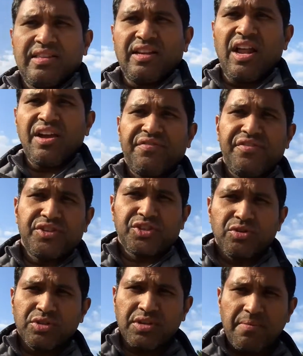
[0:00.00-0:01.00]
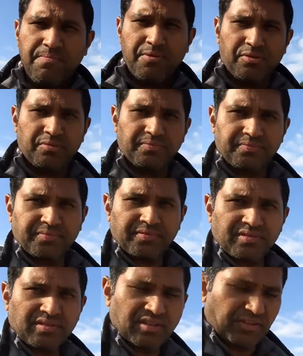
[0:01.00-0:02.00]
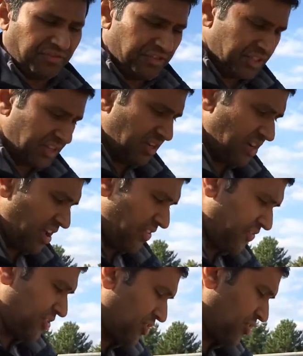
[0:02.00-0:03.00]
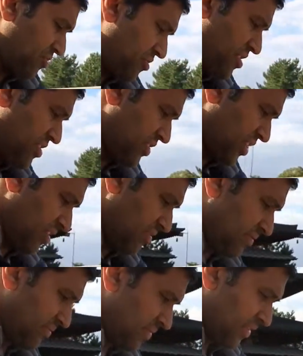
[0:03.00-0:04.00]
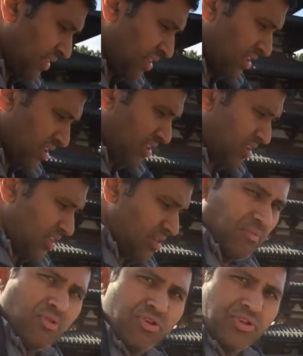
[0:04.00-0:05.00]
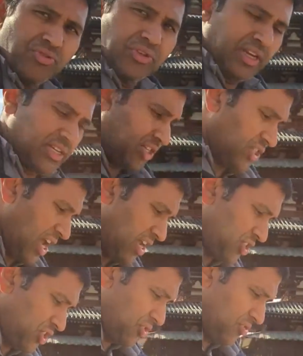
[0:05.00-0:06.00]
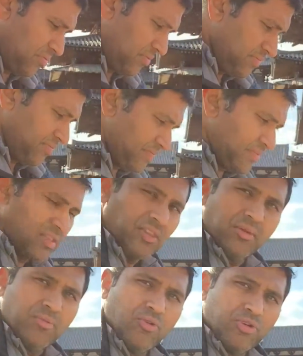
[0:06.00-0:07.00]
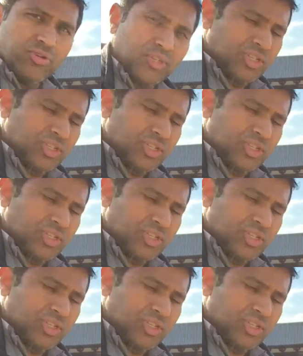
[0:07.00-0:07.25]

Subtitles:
The life is so simple. The physical life is so easy. The more you get attached to, the more you